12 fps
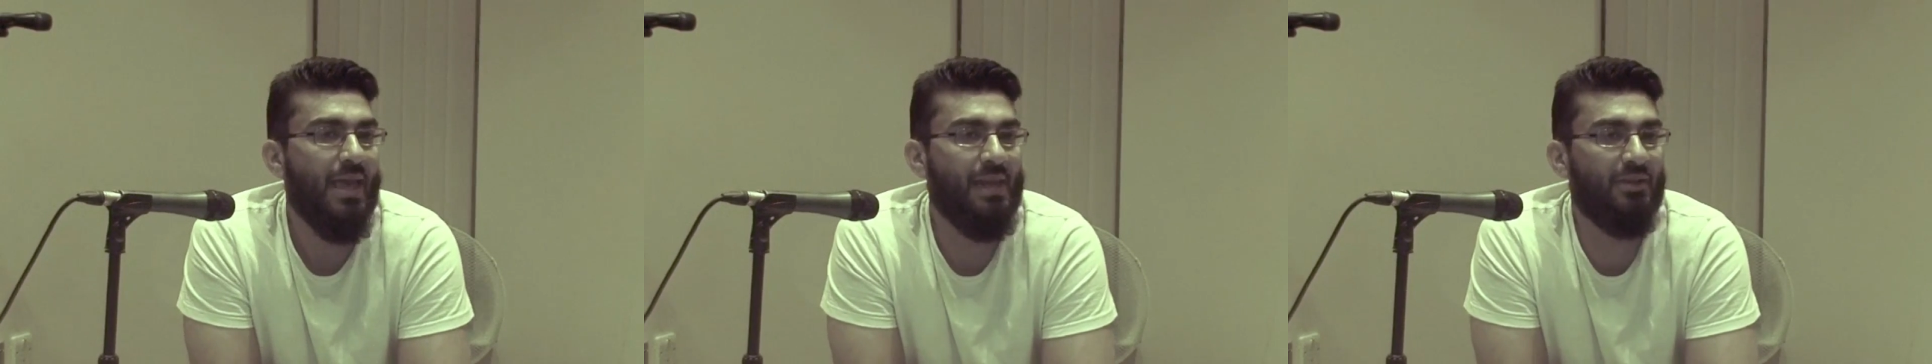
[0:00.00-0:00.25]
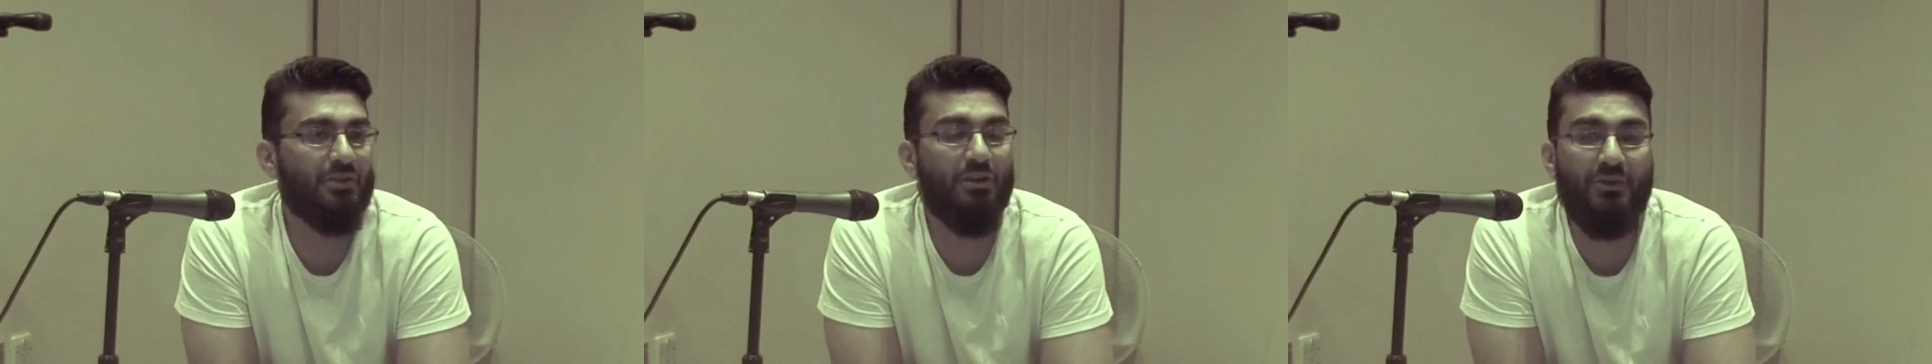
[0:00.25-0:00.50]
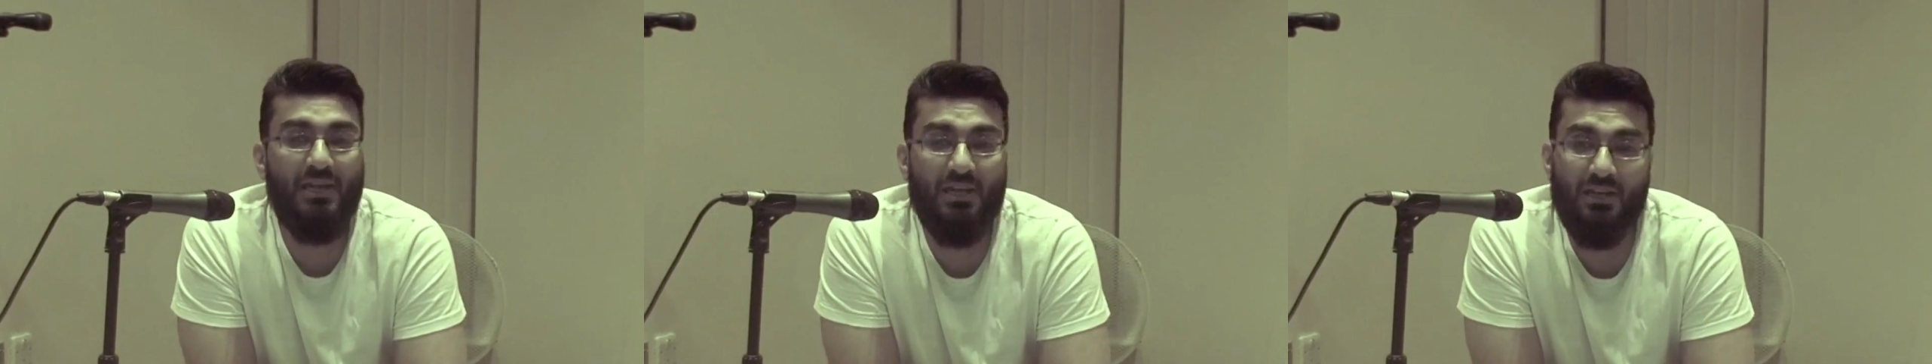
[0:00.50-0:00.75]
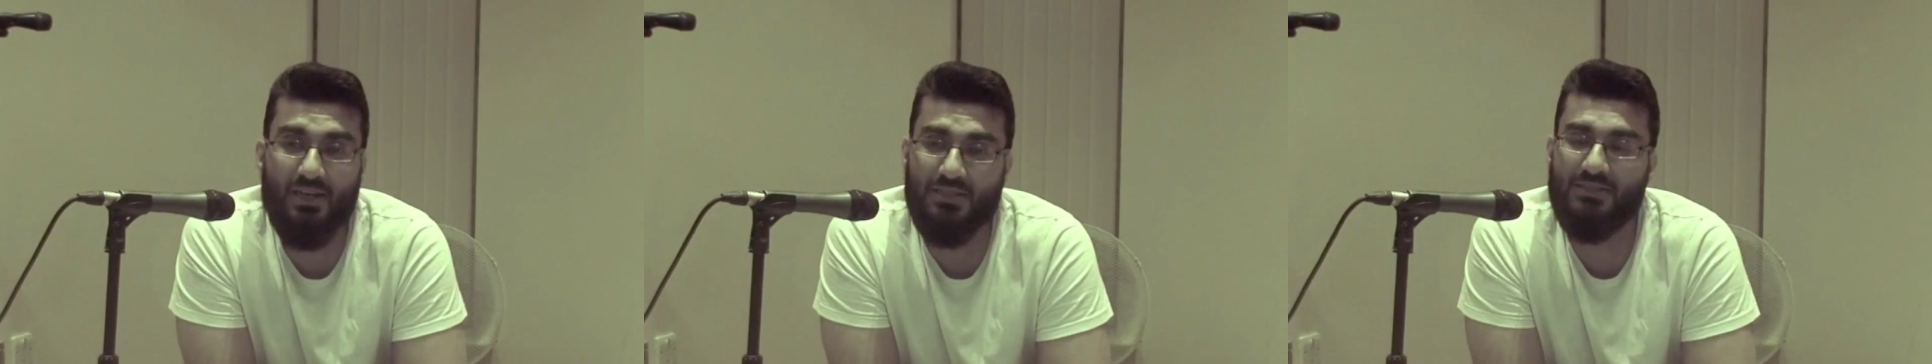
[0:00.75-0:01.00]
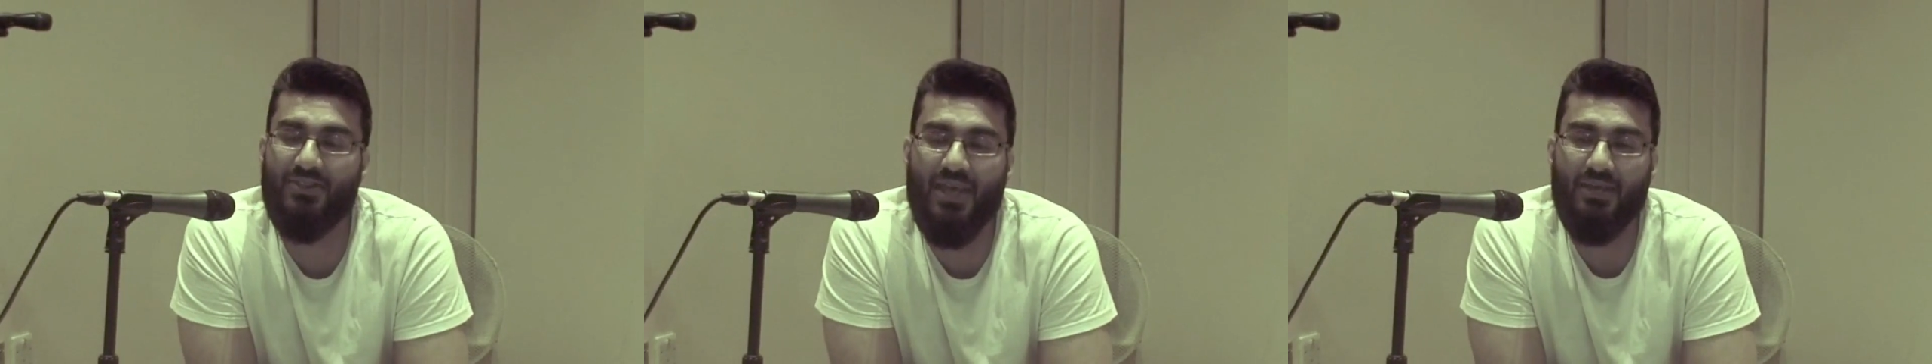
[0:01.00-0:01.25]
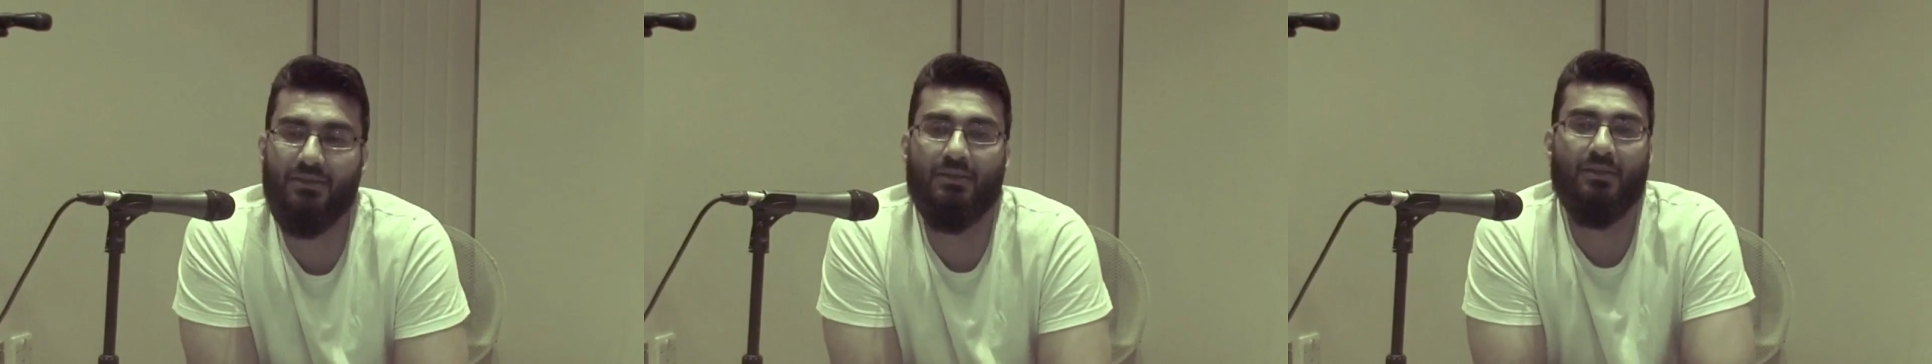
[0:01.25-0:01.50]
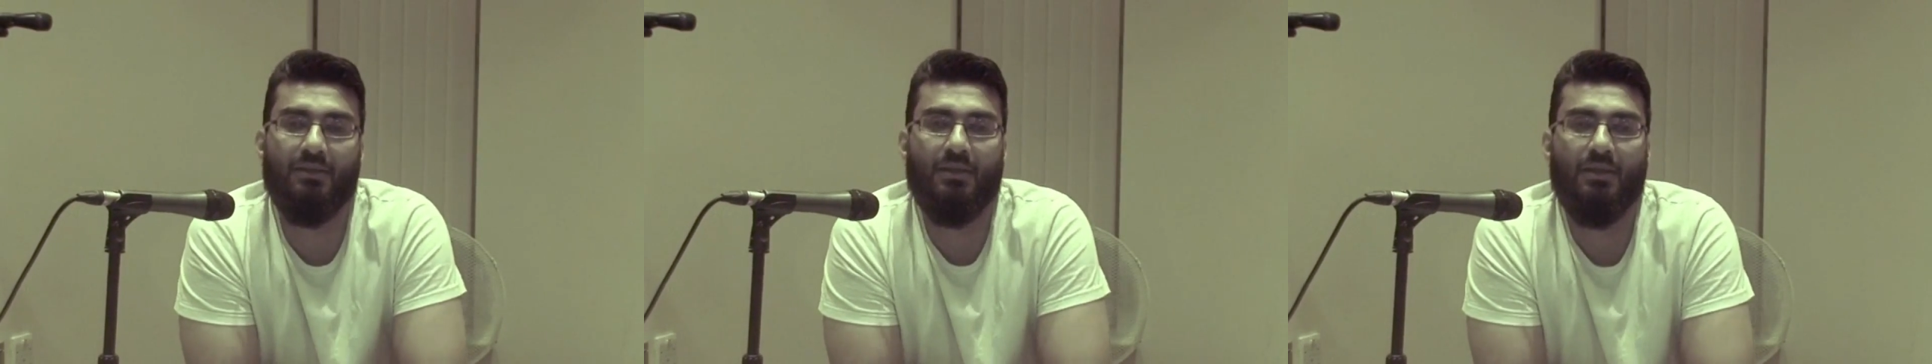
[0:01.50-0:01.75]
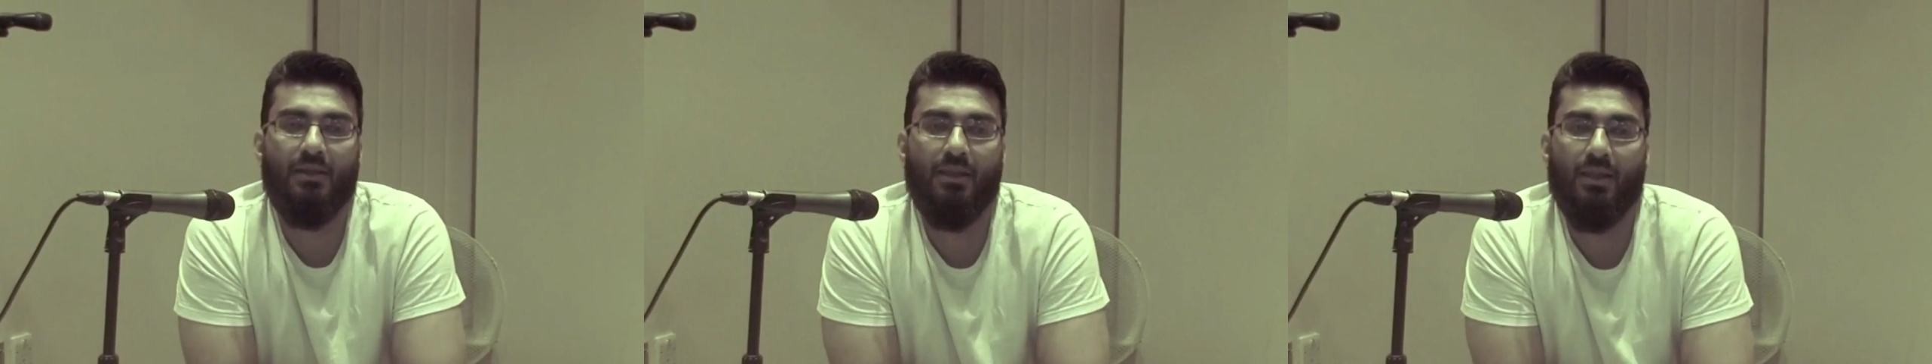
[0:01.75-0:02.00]
Because I realized then
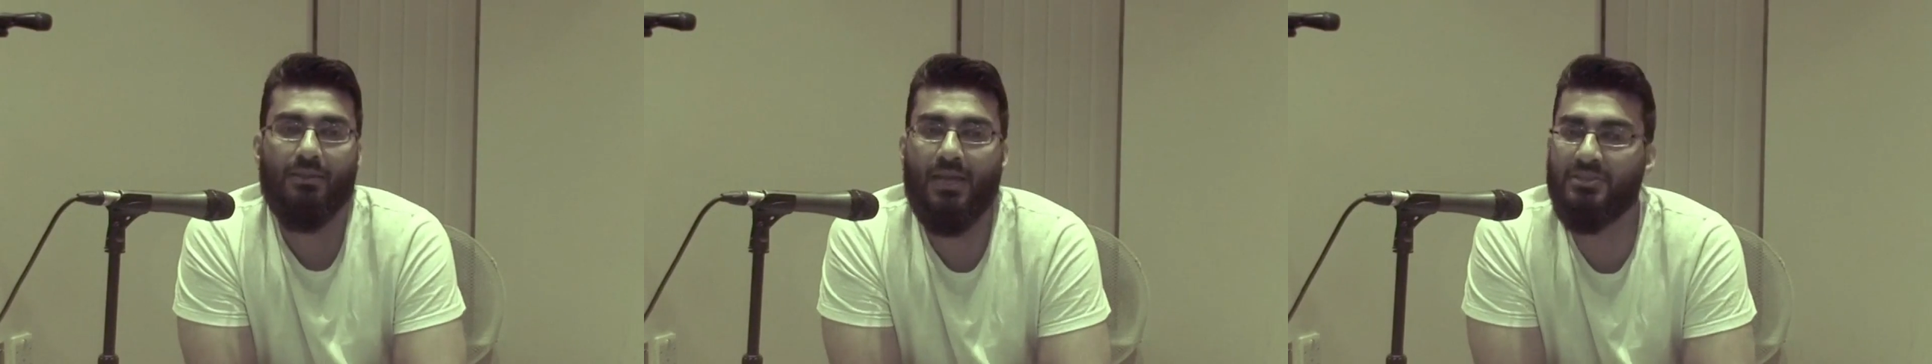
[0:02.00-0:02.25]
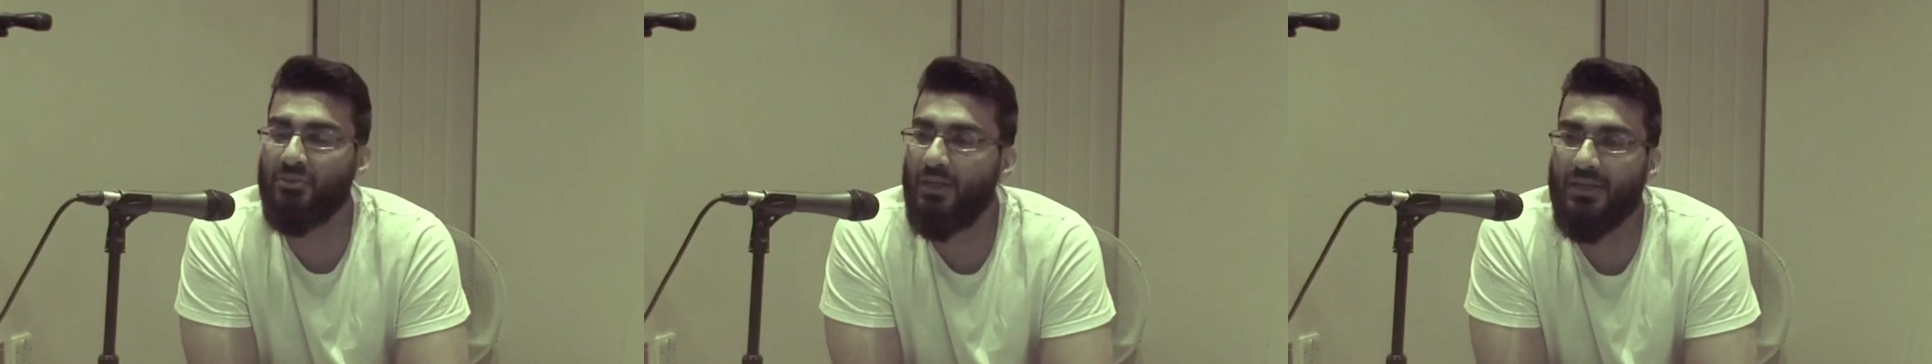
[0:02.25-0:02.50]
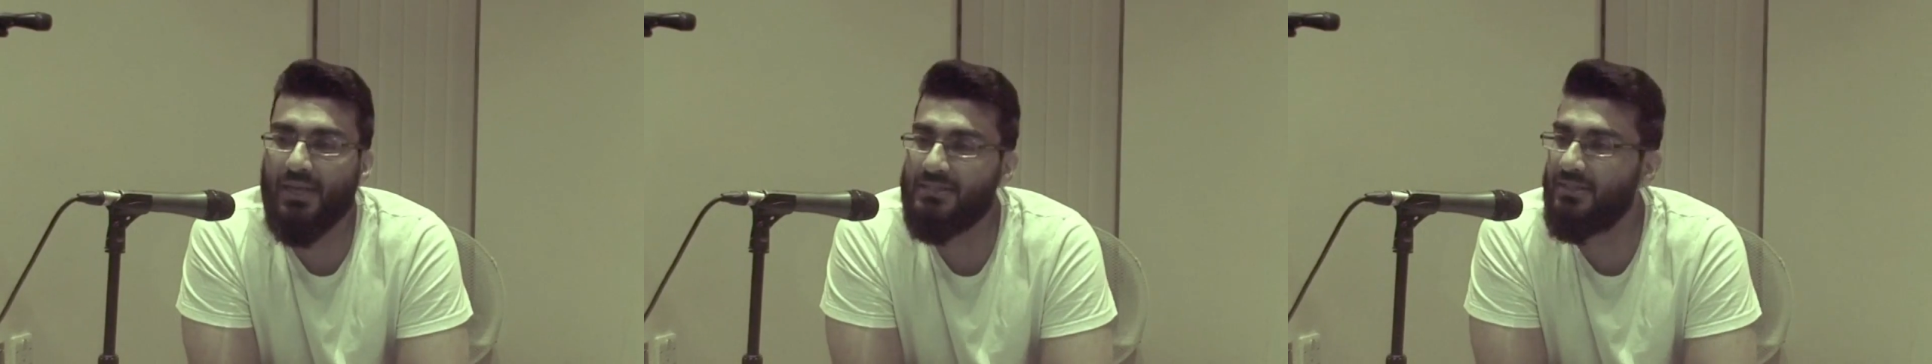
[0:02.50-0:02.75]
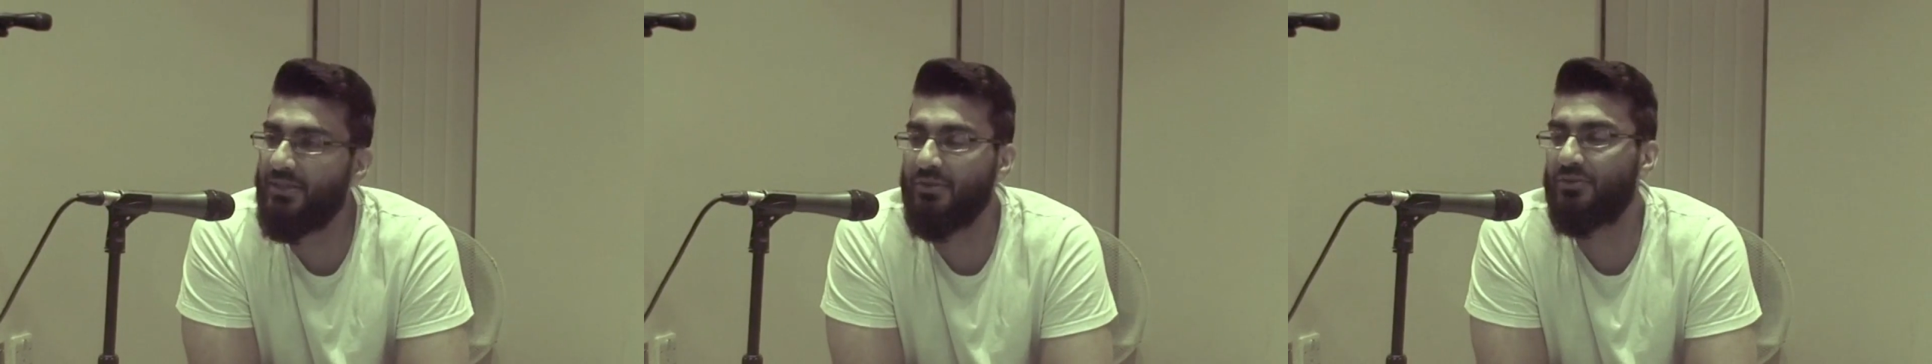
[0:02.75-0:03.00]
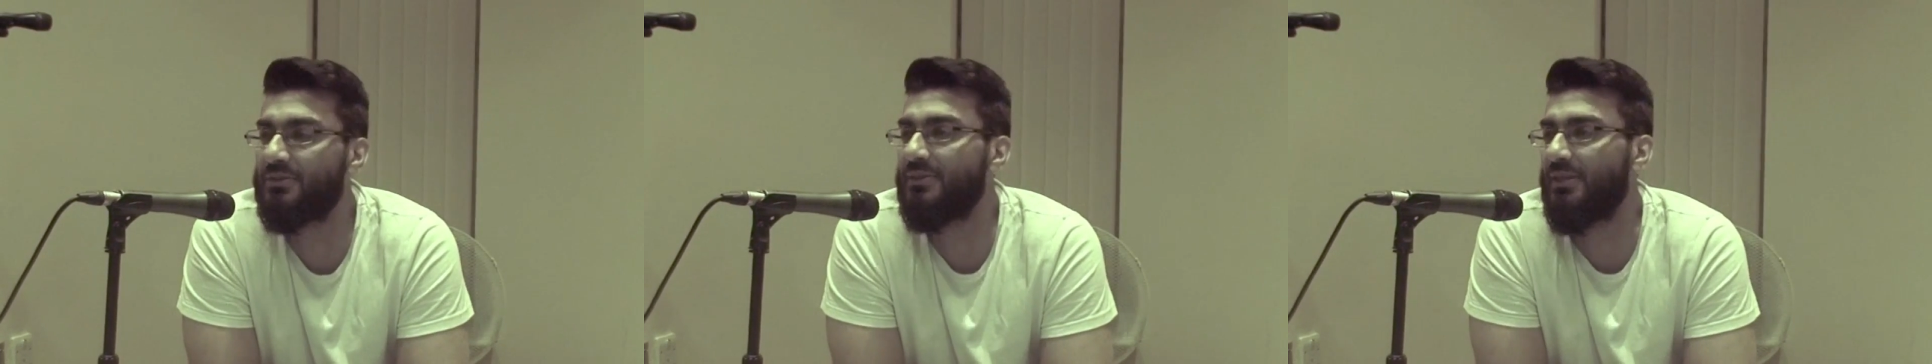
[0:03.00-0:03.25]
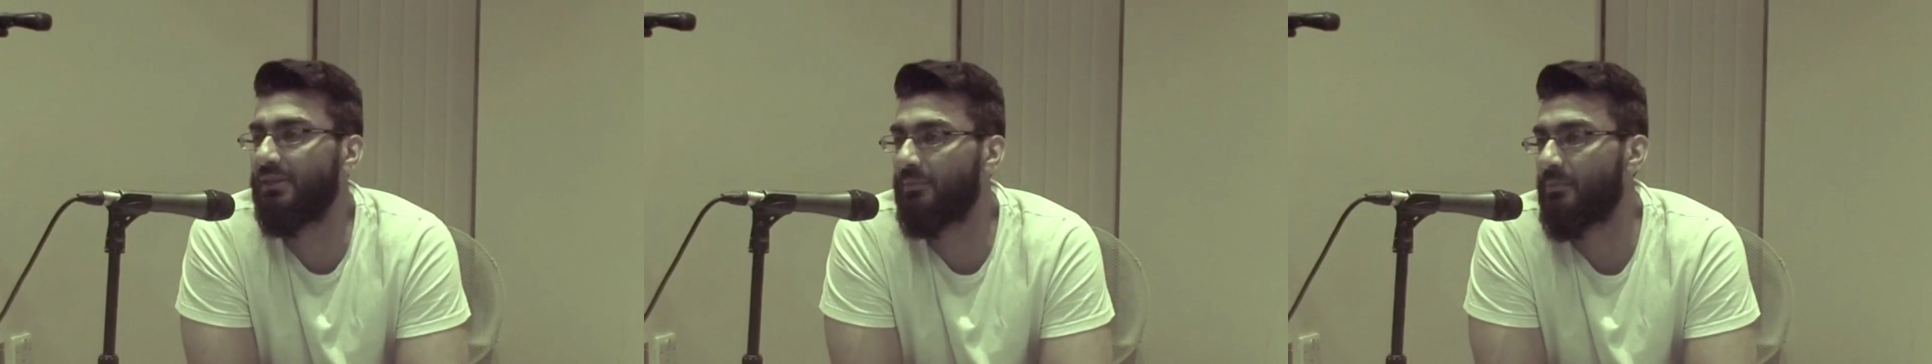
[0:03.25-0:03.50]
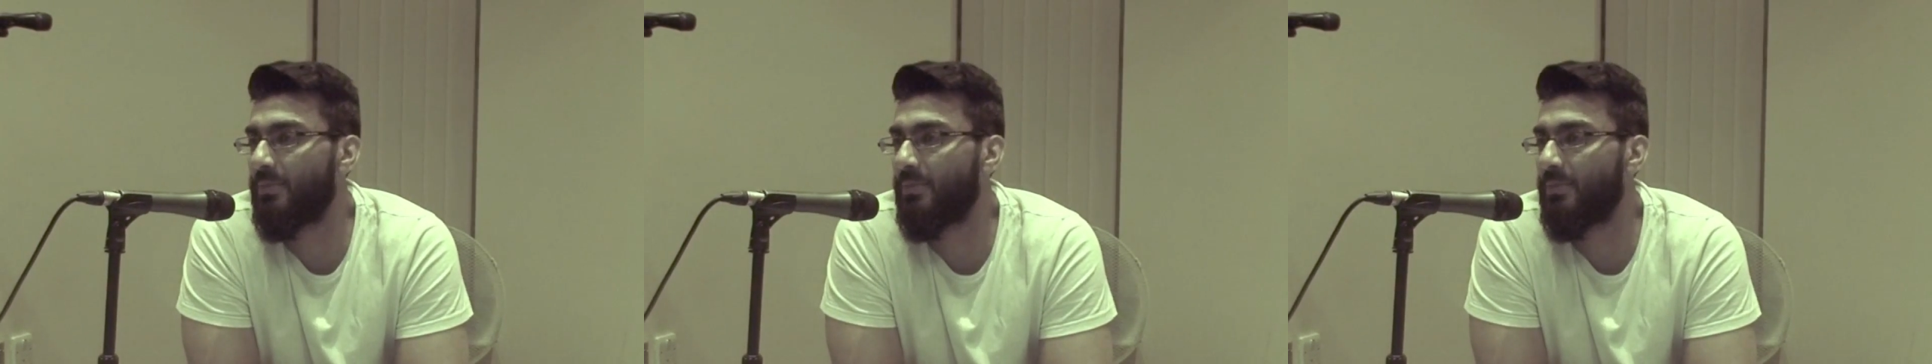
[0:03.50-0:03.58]
that it's not an easy thing to say.